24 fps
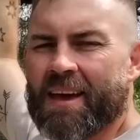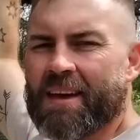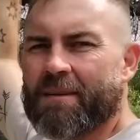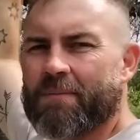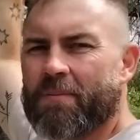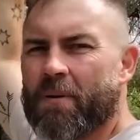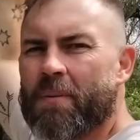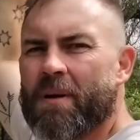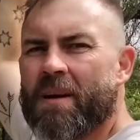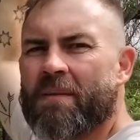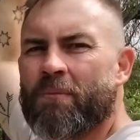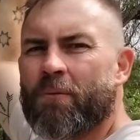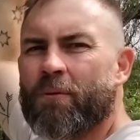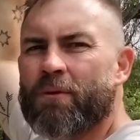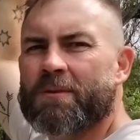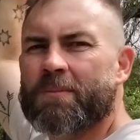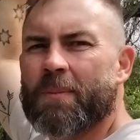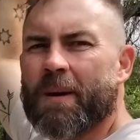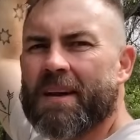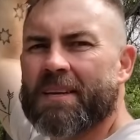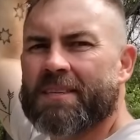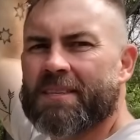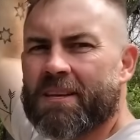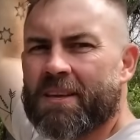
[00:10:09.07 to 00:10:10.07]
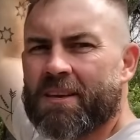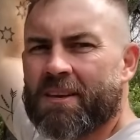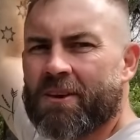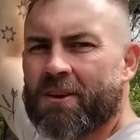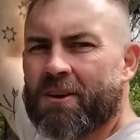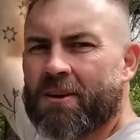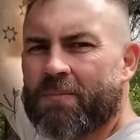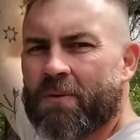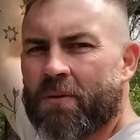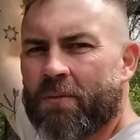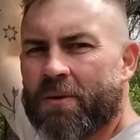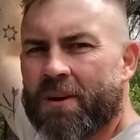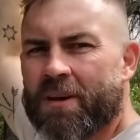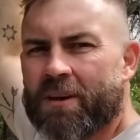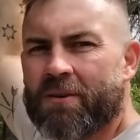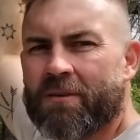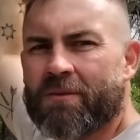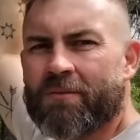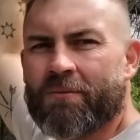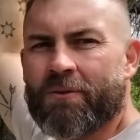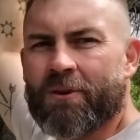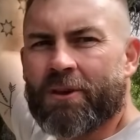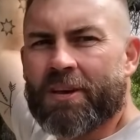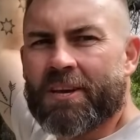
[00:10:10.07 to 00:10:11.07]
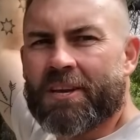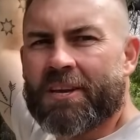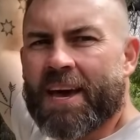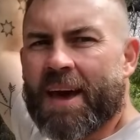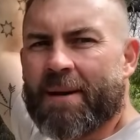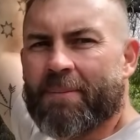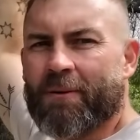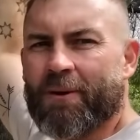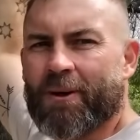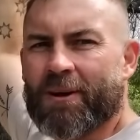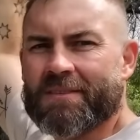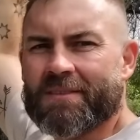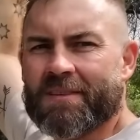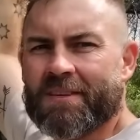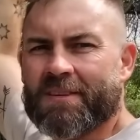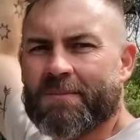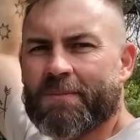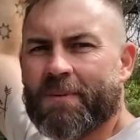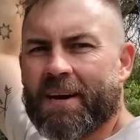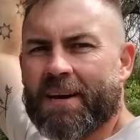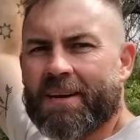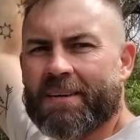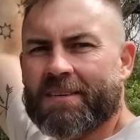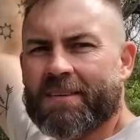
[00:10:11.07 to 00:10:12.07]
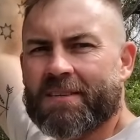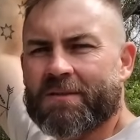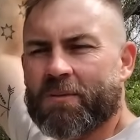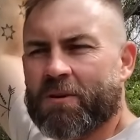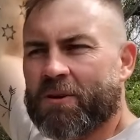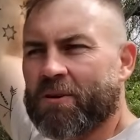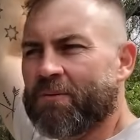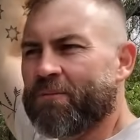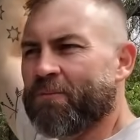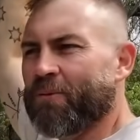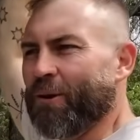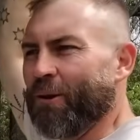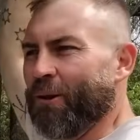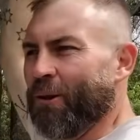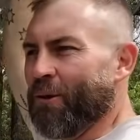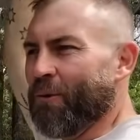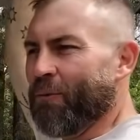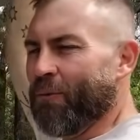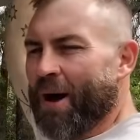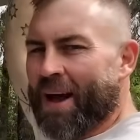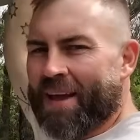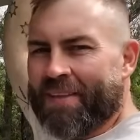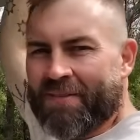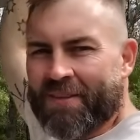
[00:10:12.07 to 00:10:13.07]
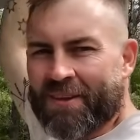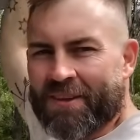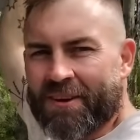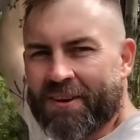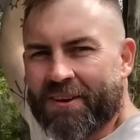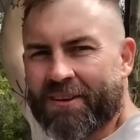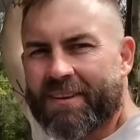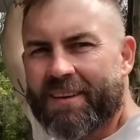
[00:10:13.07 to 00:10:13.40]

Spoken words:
you probably have more space in a ute, but we couldn't really capitalise on the space because we couldn't put a lot of weight in the ute.